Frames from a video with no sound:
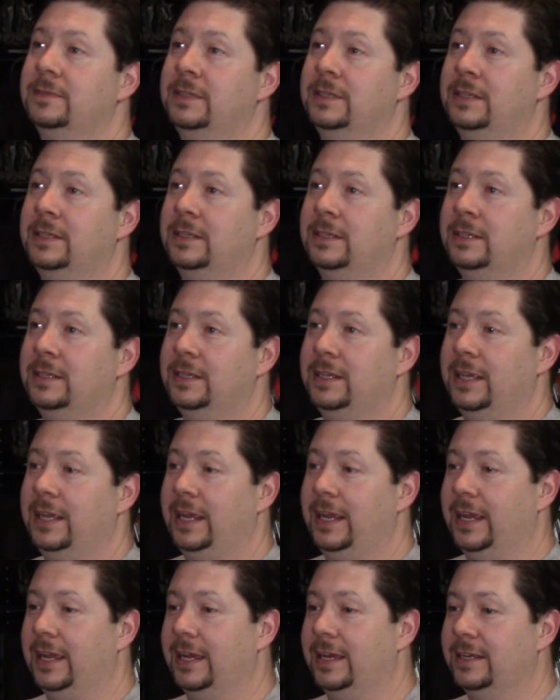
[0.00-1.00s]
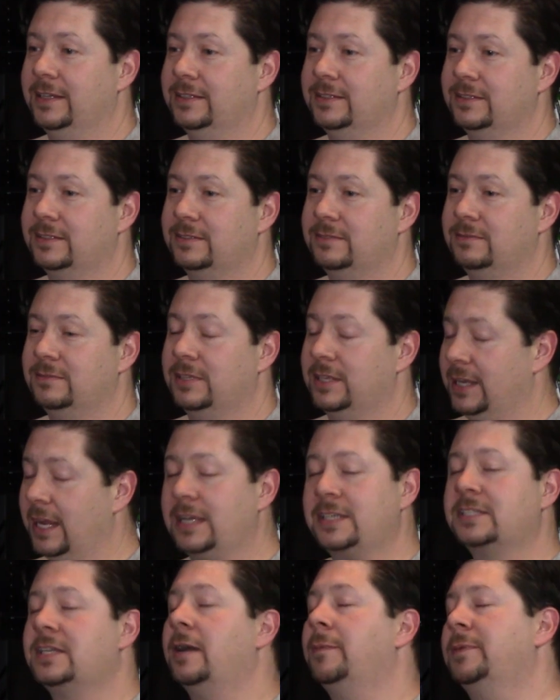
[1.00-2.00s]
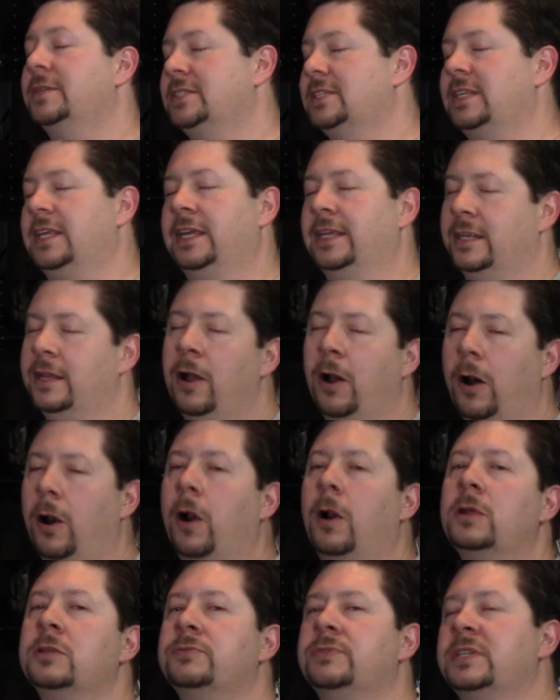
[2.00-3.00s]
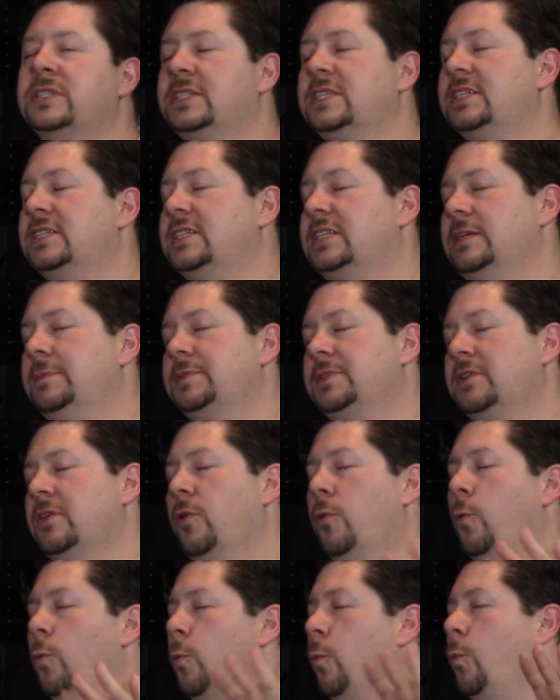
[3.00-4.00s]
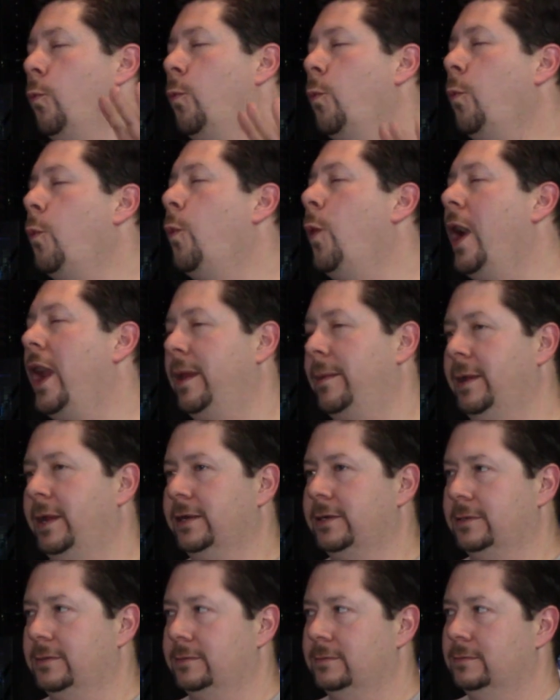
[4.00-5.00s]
Yeah. And the next couple of, like, all the rest of the sleeps way better